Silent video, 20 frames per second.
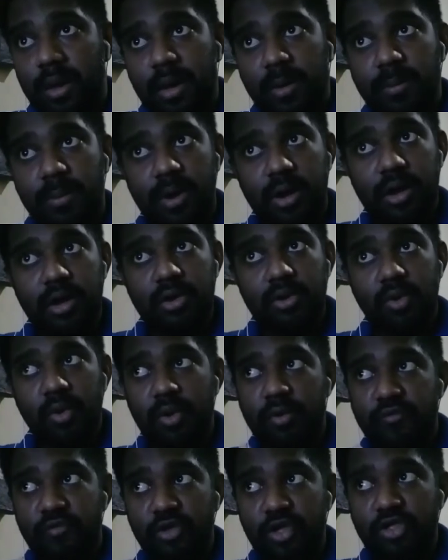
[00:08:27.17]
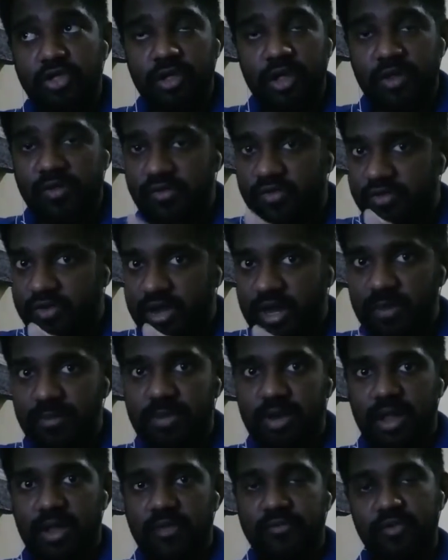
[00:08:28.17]
bird or fish, it's
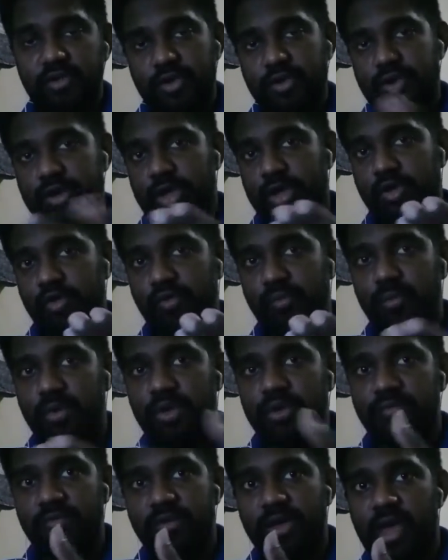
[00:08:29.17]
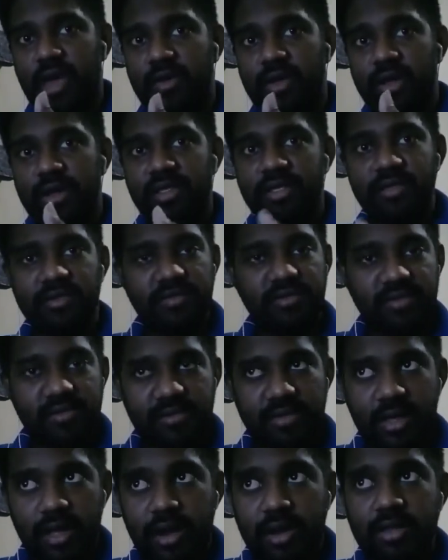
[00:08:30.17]
streamlined. If you took a human, we have
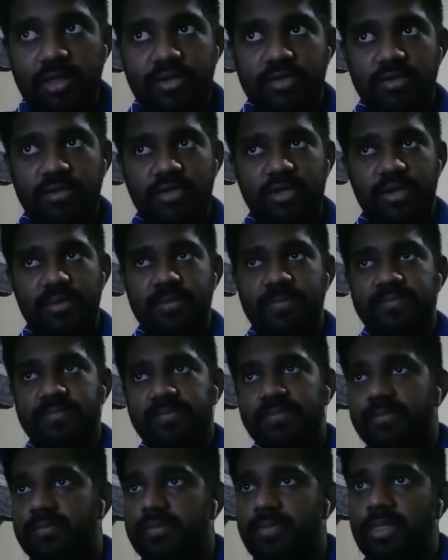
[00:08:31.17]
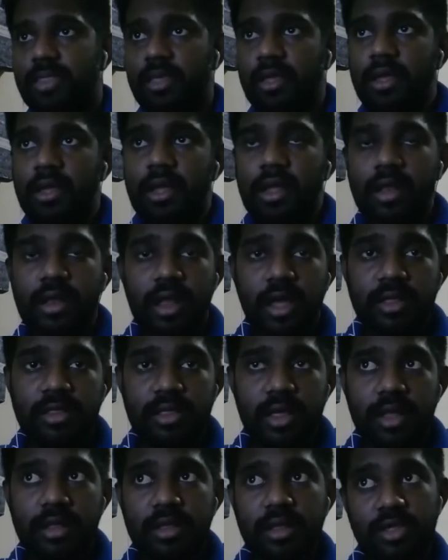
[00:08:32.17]
another shape. Like
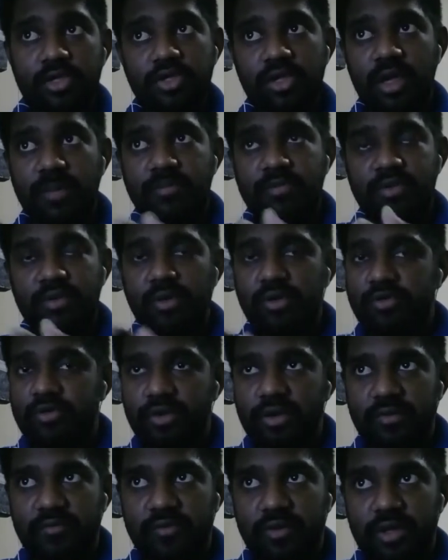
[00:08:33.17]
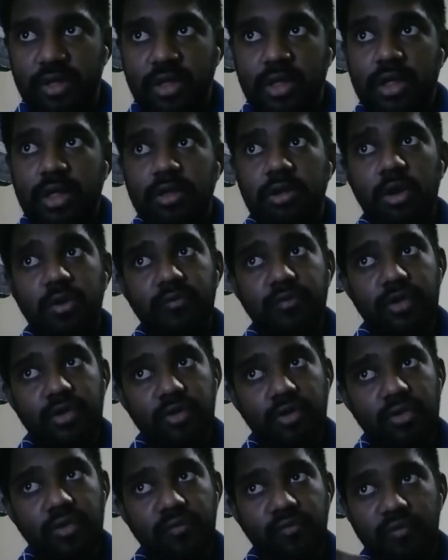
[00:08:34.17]
that, the shapes also differ. Now if you
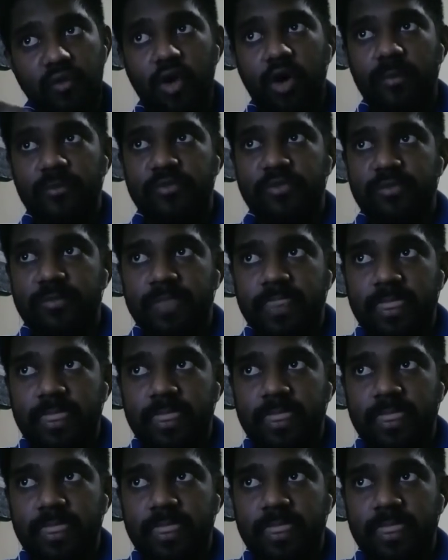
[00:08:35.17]
took the forms,